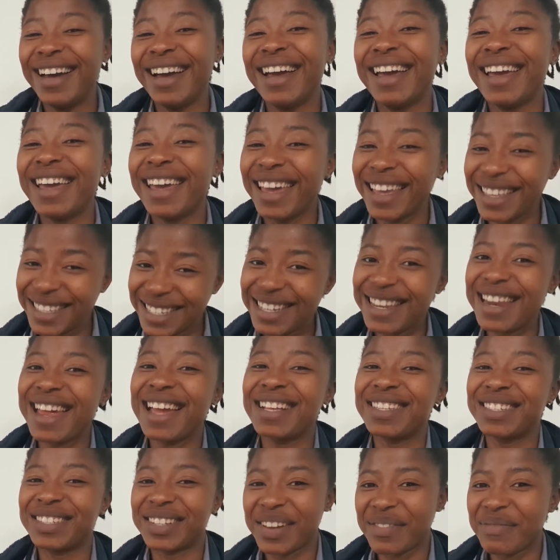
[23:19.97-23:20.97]
it's an
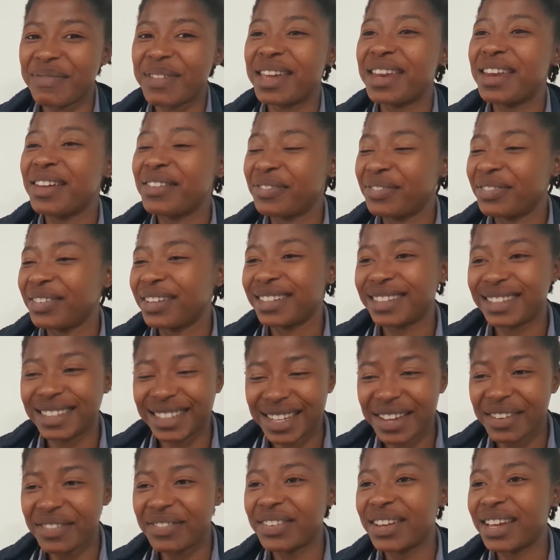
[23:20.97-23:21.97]
extra benefit.
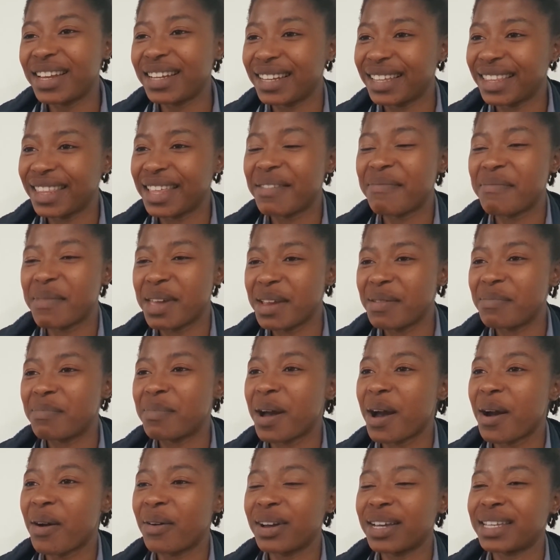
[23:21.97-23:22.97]
Definitely the
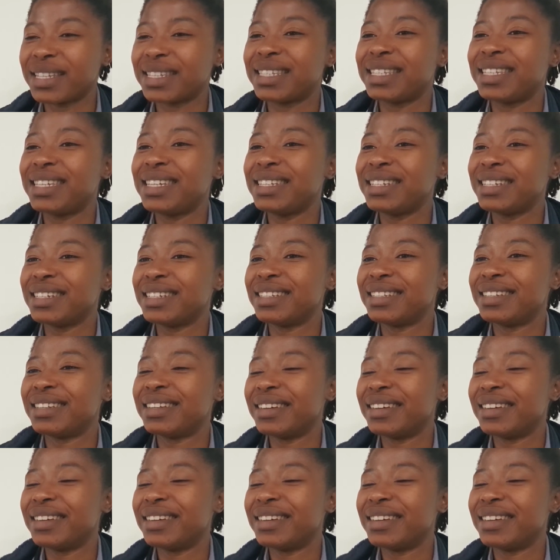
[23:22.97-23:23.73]
manpower is needed.